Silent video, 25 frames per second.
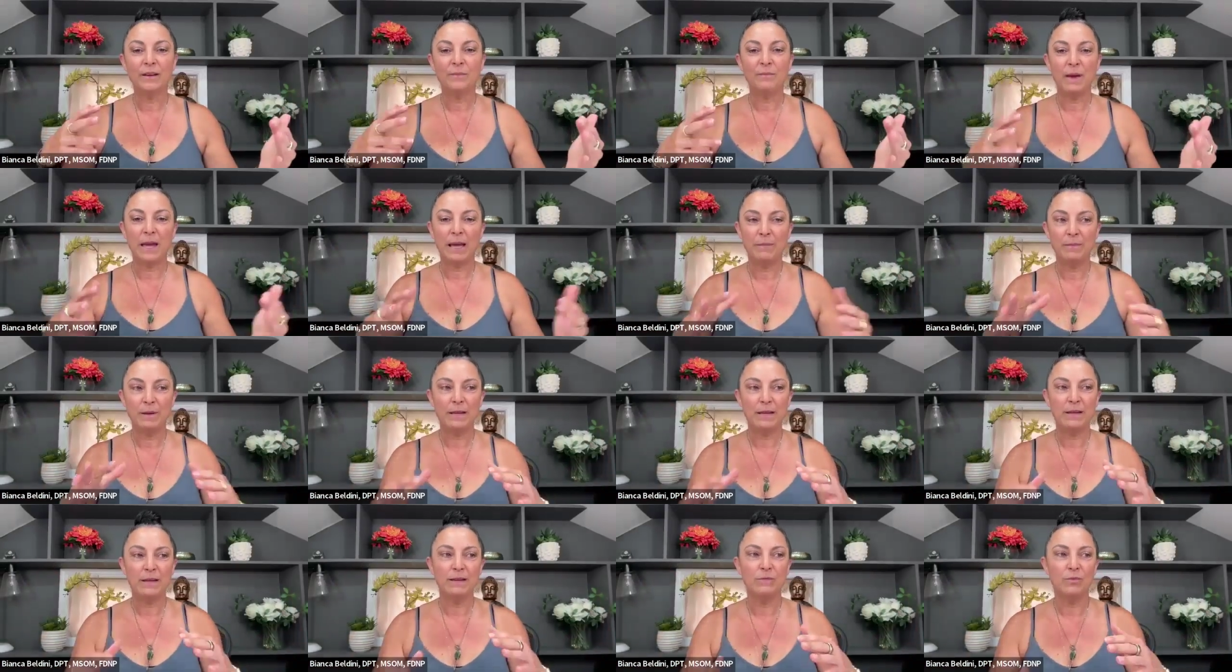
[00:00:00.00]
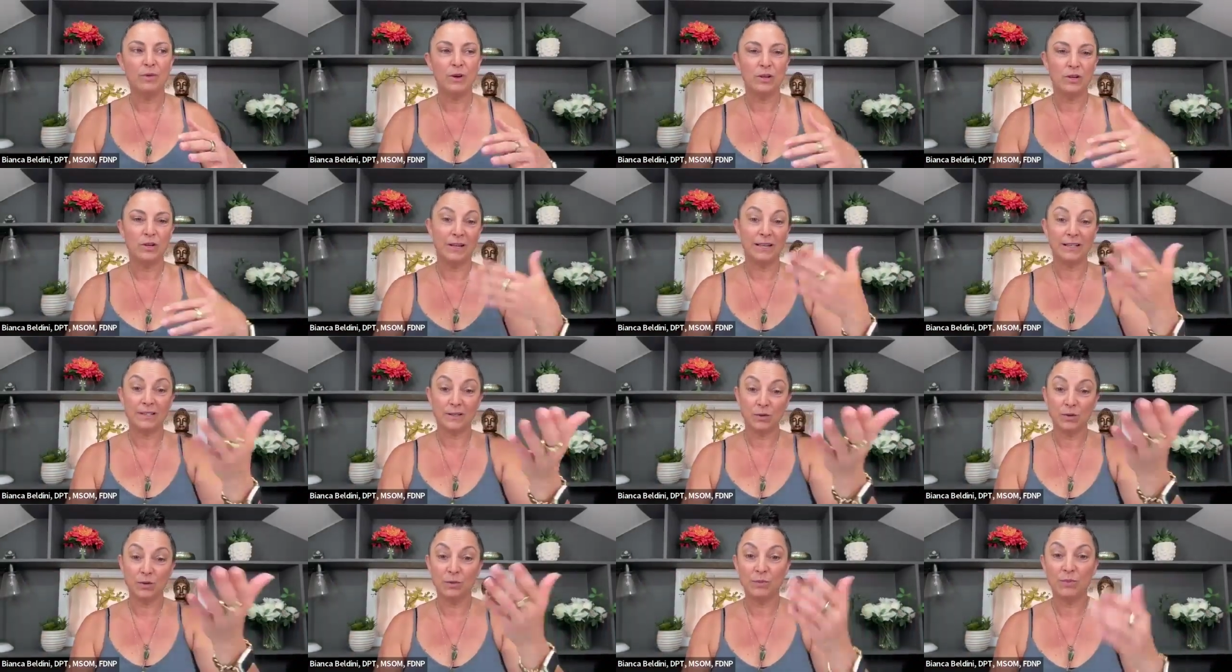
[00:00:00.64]
think maybe when you
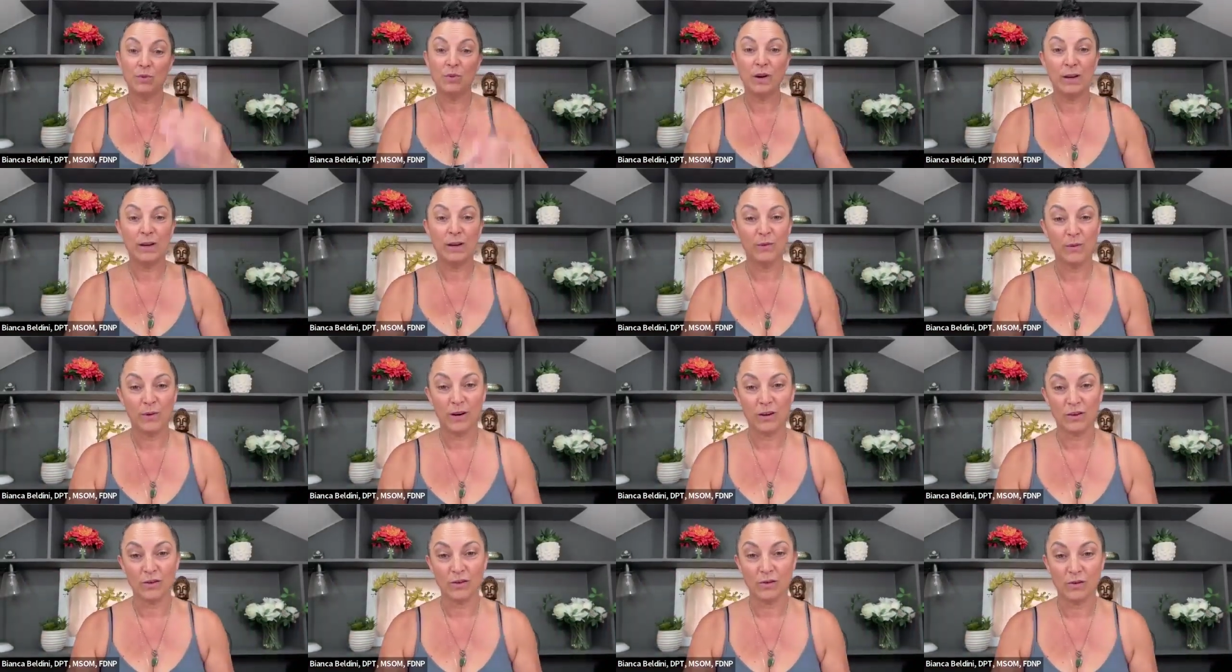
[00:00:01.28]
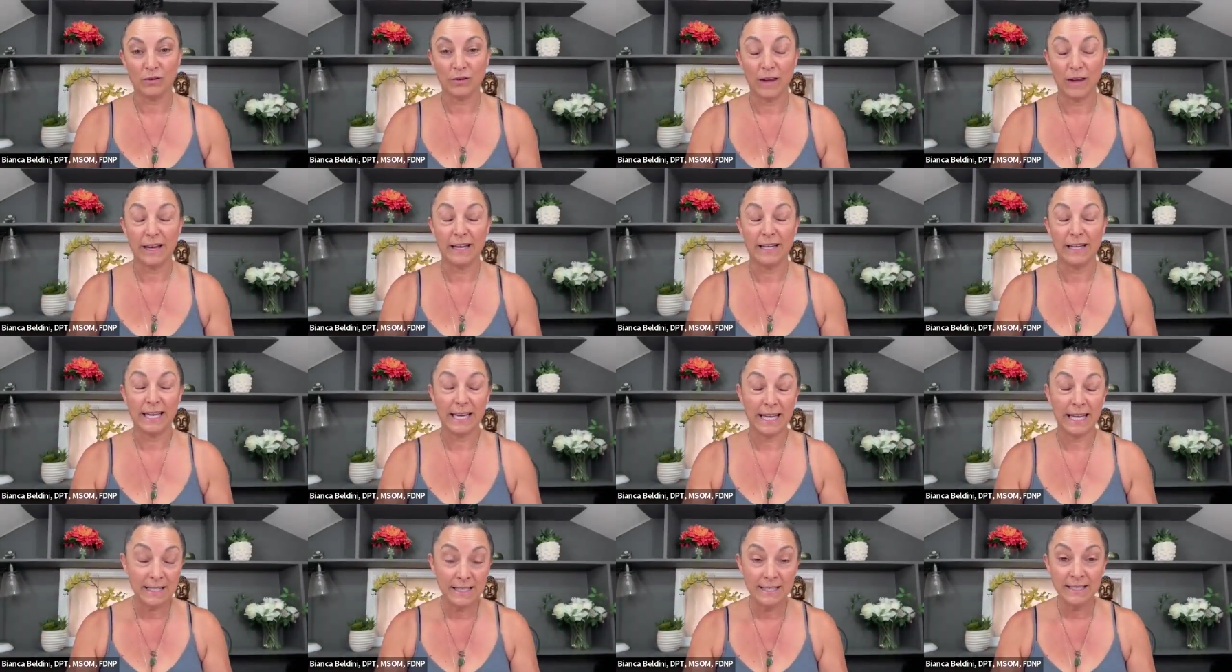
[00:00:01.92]
get to a point where you're
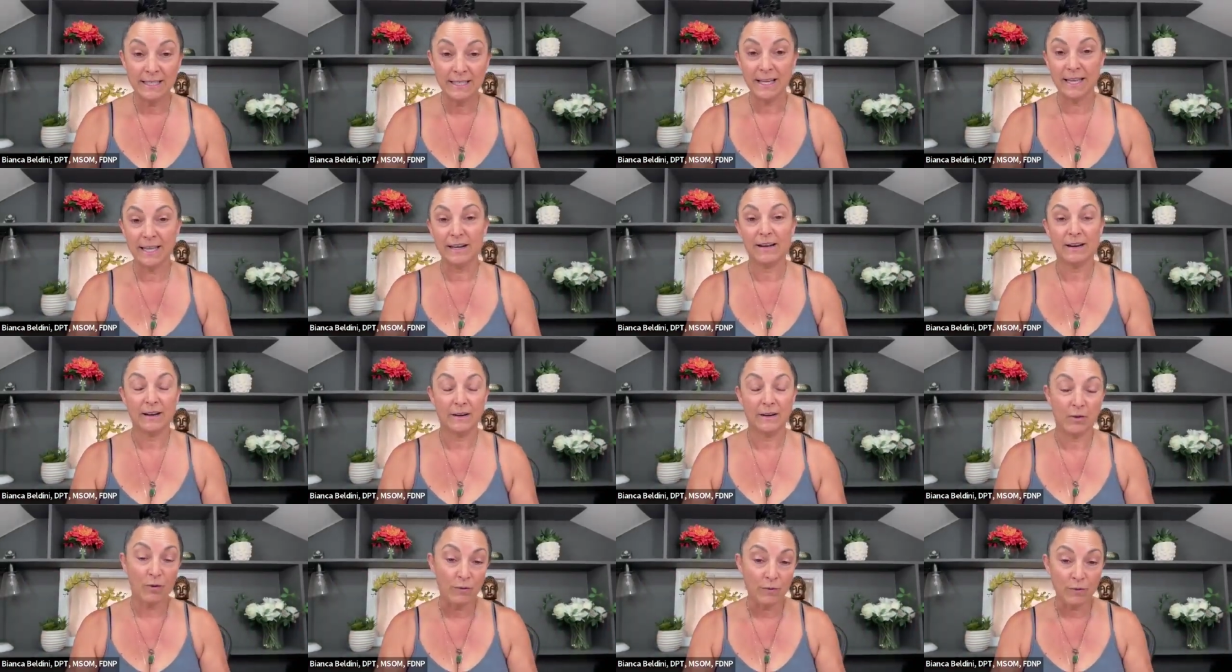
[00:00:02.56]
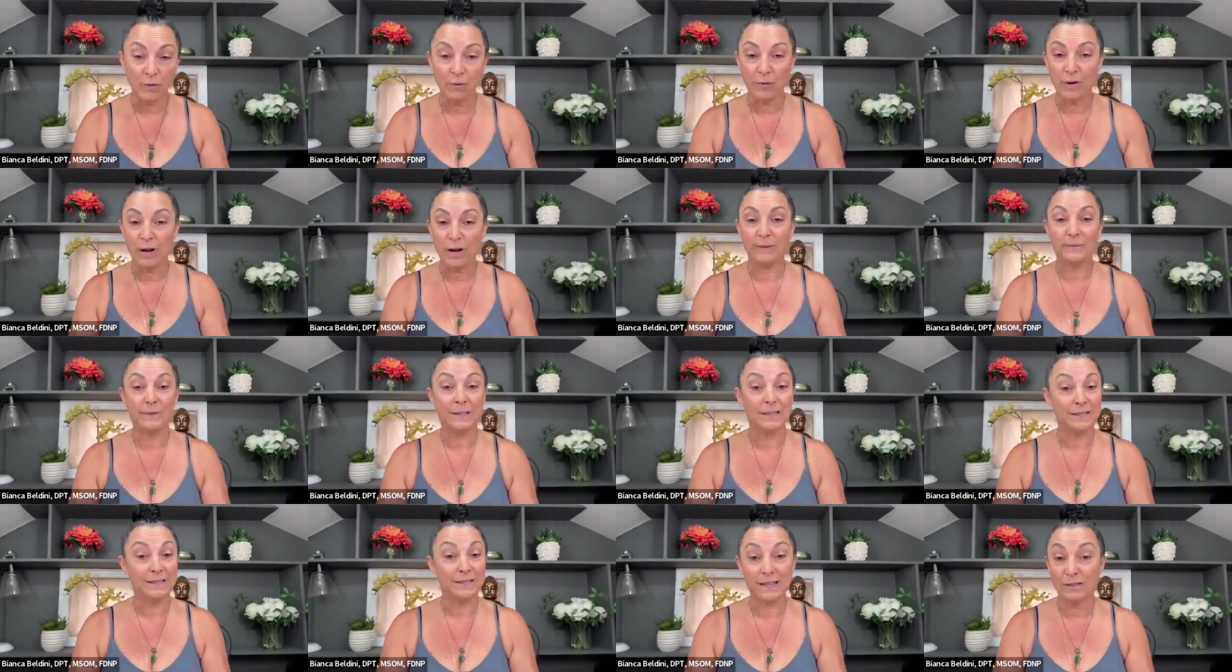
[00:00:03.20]
like inundated and
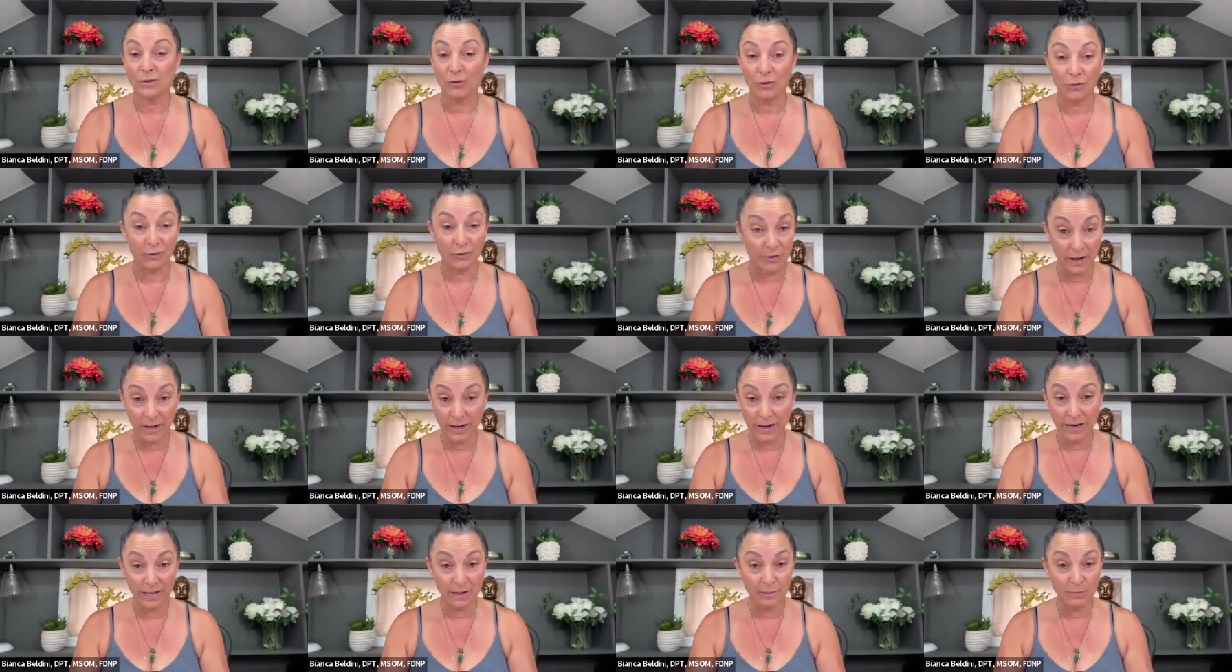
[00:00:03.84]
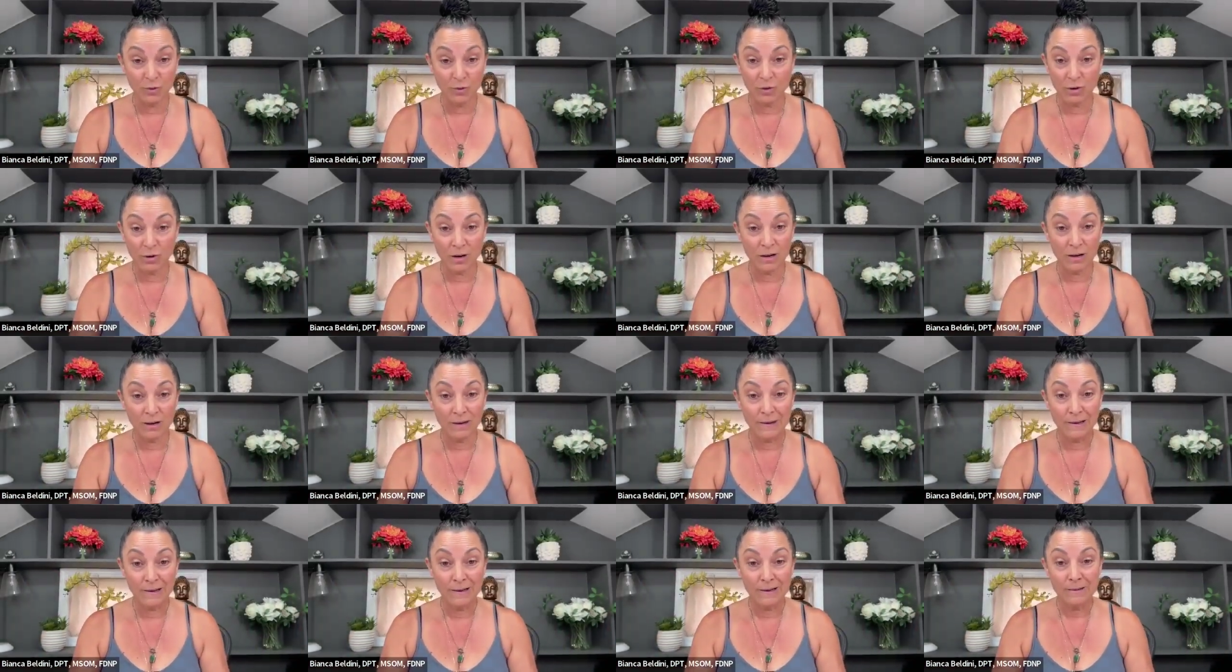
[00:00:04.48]
overwhelmed, it's not so fun
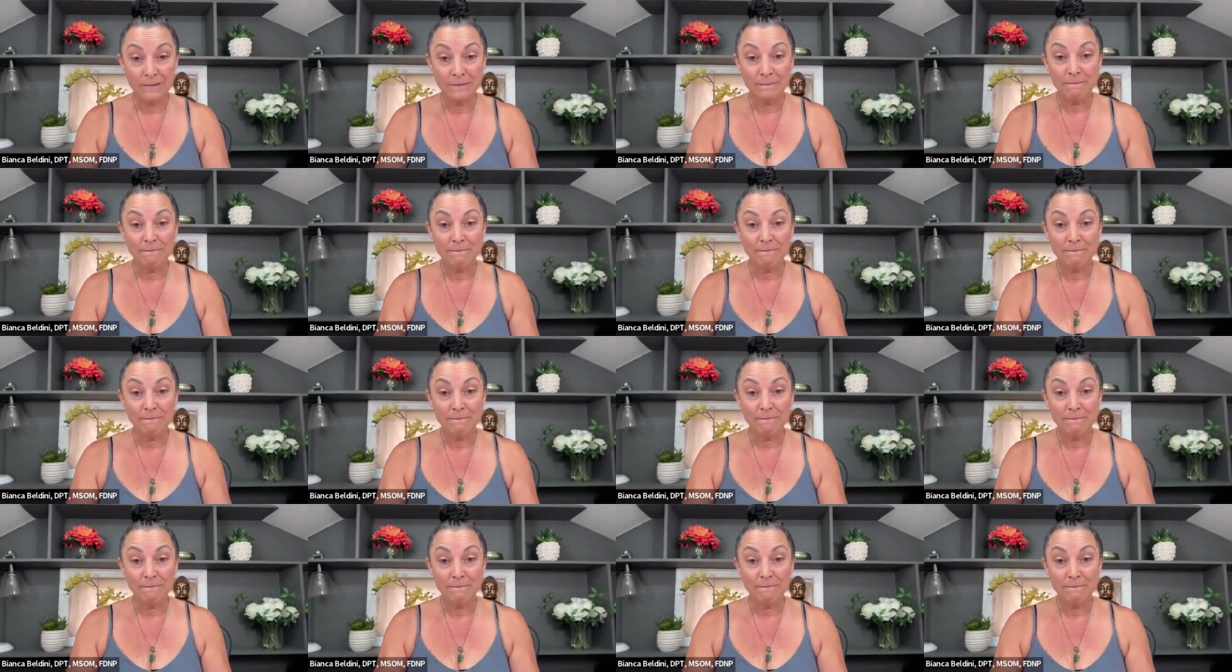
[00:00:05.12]
anymore.